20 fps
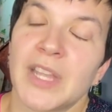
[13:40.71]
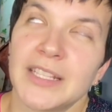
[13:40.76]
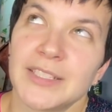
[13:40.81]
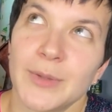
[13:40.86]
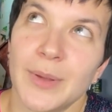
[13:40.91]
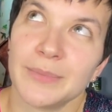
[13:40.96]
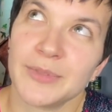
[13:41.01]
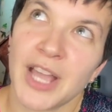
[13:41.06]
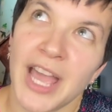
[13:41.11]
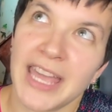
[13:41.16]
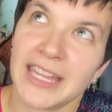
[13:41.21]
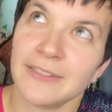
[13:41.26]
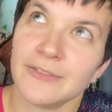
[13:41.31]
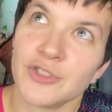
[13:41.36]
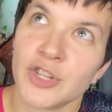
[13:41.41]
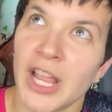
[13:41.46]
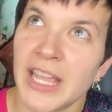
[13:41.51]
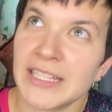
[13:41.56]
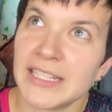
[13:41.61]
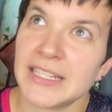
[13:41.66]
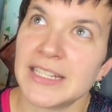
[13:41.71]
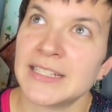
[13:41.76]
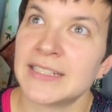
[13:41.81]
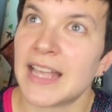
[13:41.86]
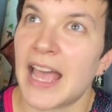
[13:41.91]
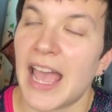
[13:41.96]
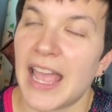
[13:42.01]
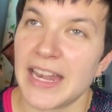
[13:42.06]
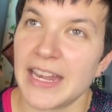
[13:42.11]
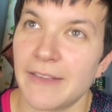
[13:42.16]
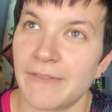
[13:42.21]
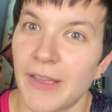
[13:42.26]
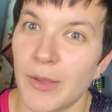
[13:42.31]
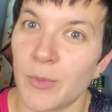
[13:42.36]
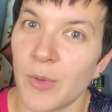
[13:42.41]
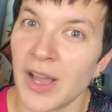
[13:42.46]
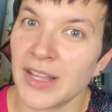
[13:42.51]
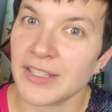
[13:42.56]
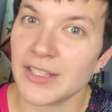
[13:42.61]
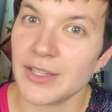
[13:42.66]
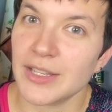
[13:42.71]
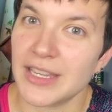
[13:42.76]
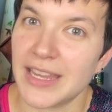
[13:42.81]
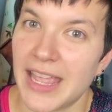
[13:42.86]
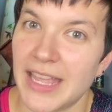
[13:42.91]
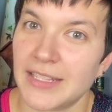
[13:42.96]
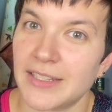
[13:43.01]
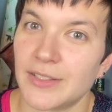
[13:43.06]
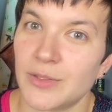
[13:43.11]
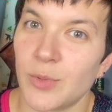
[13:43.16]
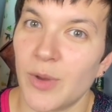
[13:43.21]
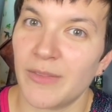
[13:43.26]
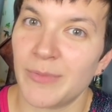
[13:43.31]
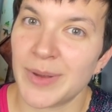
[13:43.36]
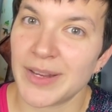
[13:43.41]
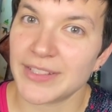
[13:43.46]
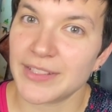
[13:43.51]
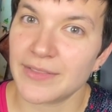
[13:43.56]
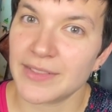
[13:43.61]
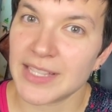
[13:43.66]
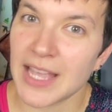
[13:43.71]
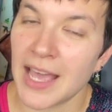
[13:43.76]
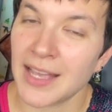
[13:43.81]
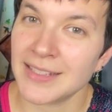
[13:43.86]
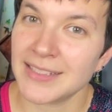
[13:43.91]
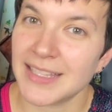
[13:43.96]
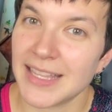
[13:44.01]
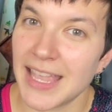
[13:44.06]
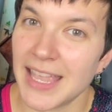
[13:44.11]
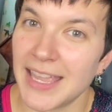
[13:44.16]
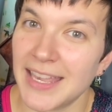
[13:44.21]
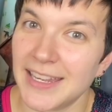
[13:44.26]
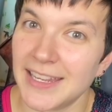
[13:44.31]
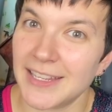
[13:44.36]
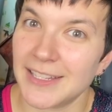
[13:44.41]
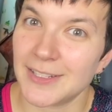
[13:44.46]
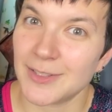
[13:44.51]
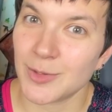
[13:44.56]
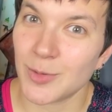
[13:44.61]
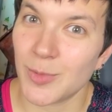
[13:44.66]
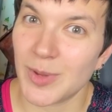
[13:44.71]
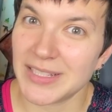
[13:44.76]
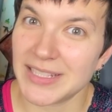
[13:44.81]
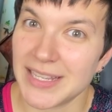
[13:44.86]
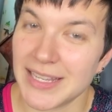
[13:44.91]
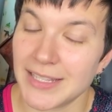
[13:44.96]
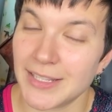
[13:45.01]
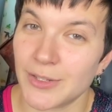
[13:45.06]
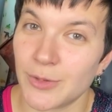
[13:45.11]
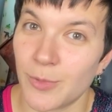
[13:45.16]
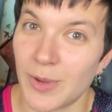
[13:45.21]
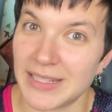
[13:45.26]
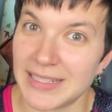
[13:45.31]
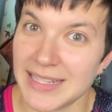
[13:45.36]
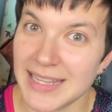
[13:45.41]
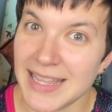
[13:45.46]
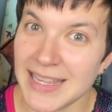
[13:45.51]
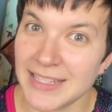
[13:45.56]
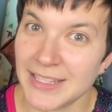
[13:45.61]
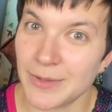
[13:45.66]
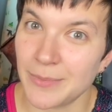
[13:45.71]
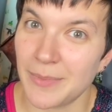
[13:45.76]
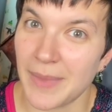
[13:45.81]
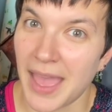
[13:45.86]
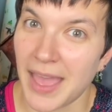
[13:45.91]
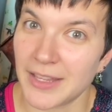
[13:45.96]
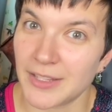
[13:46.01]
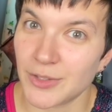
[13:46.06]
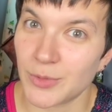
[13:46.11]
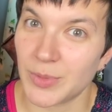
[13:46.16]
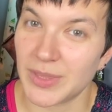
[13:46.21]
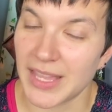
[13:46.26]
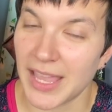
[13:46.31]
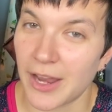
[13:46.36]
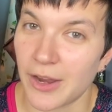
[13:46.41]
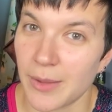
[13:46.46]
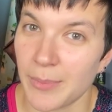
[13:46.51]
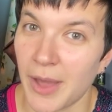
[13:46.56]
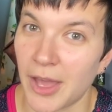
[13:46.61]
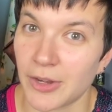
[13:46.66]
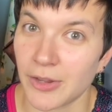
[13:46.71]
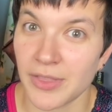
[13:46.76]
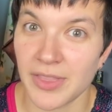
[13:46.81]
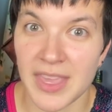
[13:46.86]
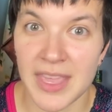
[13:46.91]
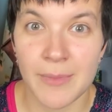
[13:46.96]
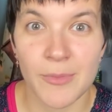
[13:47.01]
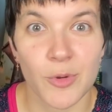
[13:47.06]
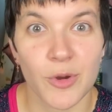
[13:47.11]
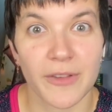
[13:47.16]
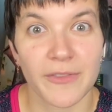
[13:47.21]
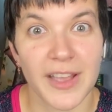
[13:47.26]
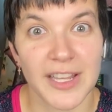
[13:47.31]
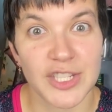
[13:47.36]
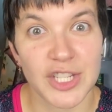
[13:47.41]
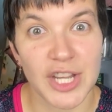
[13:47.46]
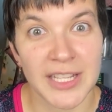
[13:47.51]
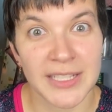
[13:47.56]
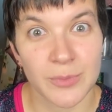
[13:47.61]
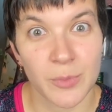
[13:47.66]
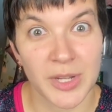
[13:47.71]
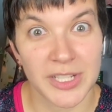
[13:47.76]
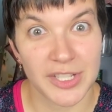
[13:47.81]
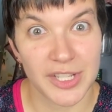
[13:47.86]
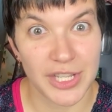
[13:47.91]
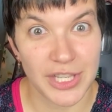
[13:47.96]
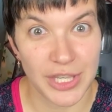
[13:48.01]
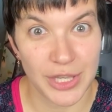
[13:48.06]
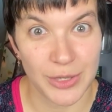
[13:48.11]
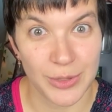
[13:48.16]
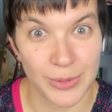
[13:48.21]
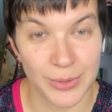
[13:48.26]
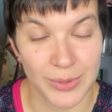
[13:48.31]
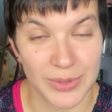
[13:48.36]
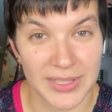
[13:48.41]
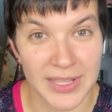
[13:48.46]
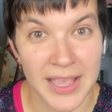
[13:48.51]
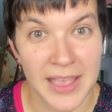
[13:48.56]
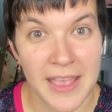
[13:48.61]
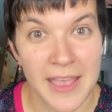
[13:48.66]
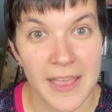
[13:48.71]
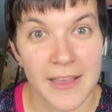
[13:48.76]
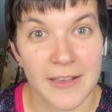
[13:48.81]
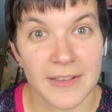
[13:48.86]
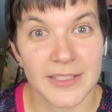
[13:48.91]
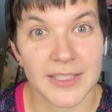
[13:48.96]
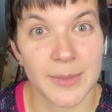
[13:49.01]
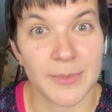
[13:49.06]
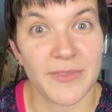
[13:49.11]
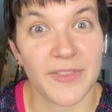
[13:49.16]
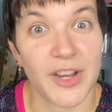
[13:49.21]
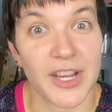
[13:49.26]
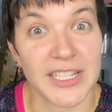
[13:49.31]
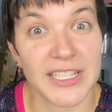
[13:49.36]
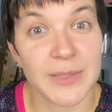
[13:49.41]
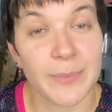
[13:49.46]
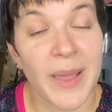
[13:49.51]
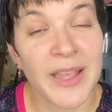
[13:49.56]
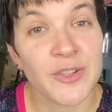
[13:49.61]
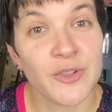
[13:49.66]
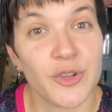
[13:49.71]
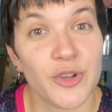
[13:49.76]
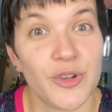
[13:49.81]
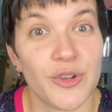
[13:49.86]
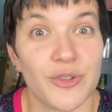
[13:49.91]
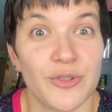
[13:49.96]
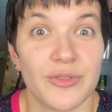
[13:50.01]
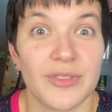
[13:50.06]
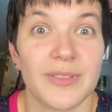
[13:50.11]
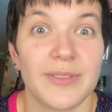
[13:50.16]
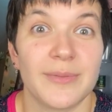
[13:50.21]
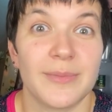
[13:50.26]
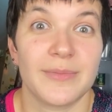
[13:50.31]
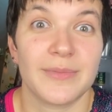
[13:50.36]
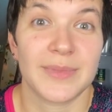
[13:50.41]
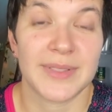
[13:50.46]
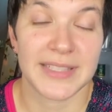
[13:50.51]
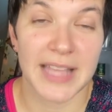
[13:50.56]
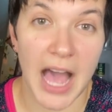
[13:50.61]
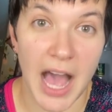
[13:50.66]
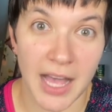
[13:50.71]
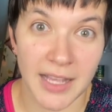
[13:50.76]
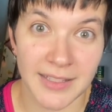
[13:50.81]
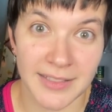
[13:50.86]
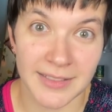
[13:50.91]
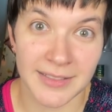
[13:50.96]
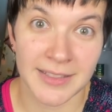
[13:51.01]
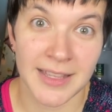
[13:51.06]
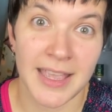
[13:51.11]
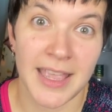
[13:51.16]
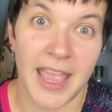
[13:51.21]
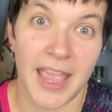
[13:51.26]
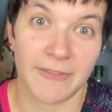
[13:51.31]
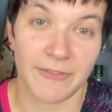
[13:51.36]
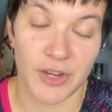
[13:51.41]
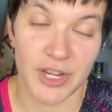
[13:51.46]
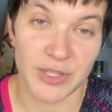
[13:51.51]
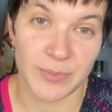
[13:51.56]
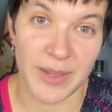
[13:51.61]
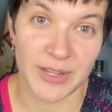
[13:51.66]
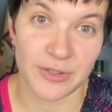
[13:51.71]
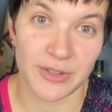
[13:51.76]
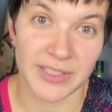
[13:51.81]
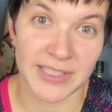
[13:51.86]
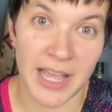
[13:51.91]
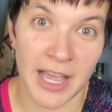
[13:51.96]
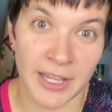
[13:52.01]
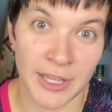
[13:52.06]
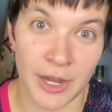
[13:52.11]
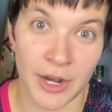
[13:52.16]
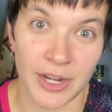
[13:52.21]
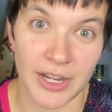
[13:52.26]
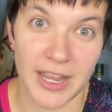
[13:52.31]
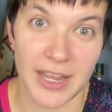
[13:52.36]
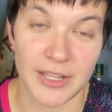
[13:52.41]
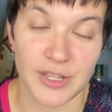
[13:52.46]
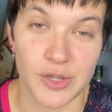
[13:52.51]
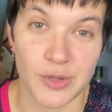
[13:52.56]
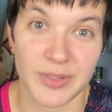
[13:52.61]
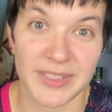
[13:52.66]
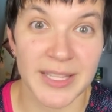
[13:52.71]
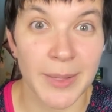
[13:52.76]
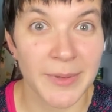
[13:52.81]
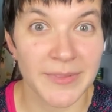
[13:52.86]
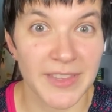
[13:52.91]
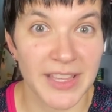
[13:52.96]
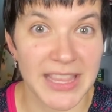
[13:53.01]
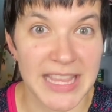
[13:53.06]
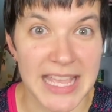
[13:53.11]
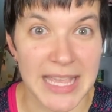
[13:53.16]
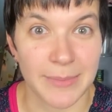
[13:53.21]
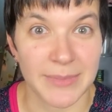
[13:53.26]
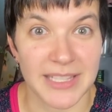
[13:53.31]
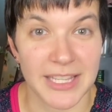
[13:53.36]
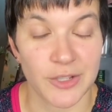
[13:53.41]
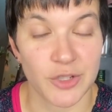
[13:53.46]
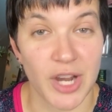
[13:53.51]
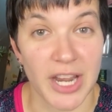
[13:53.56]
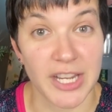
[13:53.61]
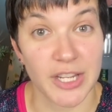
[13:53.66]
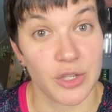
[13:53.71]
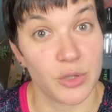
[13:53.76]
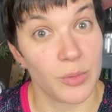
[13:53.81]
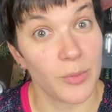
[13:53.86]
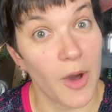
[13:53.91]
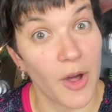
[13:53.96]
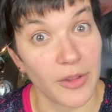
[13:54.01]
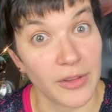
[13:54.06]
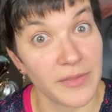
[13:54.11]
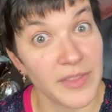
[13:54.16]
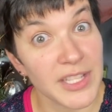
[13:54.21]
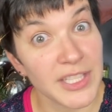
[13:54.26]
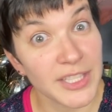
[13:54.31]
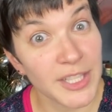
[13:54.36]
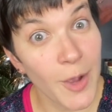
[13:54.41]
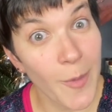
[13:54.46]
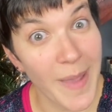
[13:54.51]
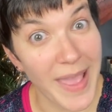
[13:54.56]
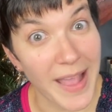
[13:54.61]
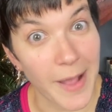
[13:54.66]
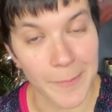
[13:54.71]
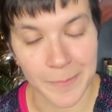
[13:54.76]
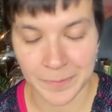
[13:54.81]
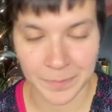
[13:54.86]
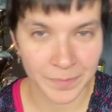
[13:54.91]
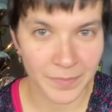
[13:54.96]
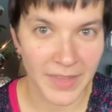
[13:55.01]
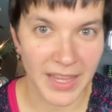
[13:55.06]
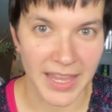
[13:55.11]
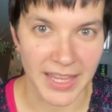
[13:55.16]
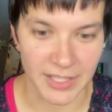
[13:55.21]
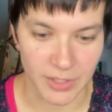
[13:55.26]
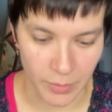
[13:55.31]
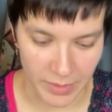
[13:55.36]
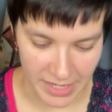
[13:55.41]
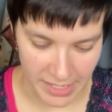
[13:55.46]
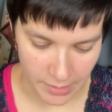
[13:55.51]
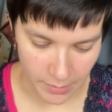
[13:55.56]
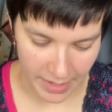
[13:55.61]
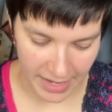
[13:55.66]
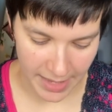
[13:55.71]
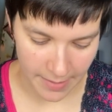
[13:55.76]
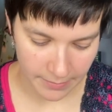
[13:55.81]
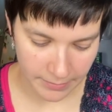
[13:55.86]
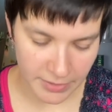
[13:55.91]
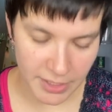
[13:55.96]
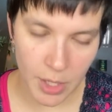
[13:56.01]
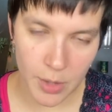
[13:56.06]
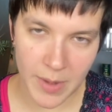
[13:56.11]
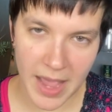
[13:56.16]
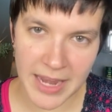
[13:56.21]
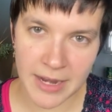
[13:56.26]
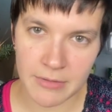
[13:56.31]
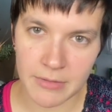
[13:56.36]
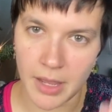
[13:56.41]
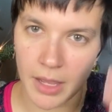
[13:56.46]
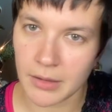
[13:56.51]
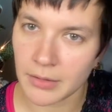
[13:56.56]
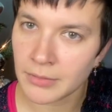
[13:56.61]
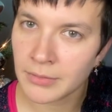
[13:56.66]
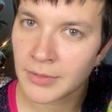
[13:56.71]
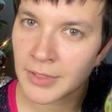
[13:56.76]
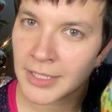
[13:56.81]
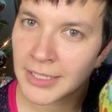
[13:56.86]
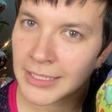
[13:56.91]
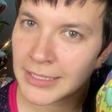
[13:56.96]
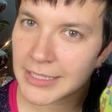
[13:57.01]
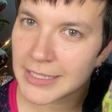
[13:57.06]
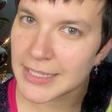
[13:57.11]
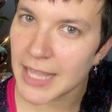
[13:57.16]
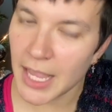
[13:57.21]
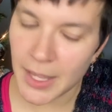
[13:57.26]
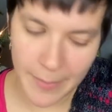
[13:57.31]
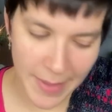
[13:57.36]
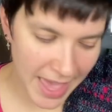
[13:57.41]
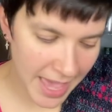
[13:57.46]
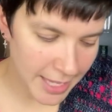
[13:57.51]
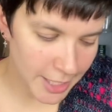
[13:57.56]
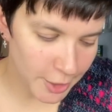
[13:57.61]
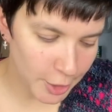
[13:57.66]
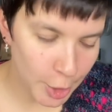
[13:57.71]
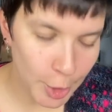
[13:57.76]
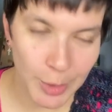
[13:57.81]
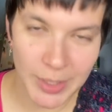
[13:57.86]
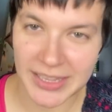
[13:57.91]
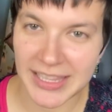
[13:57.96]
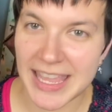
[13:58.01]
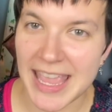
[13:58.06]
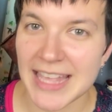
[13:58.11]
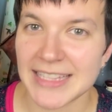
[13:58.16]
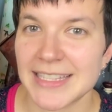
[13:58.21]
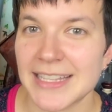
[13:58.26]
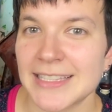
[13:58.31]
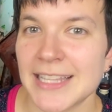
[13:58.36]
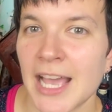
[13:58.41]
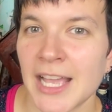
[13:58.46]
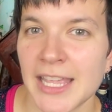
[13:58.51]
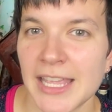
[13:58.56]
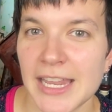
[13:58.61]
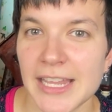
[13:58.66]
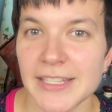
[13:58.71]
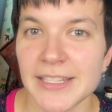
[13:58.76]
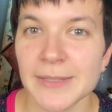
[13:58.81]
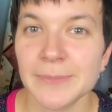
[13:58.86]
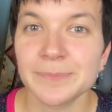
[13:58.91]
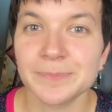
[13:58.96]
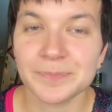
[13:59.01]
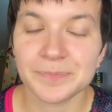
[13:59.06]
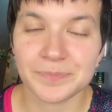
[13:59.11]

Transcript: So I'm kind of trying to decide if I want to knit 12 pairs of socks in 2020 to match with the Harry Potter theme, or if I just want to use some very special socks and very special sock yarn and do some of the themes and try to do all of the sewing in 2020. So I don't know. Sock bag currently has a sock in it.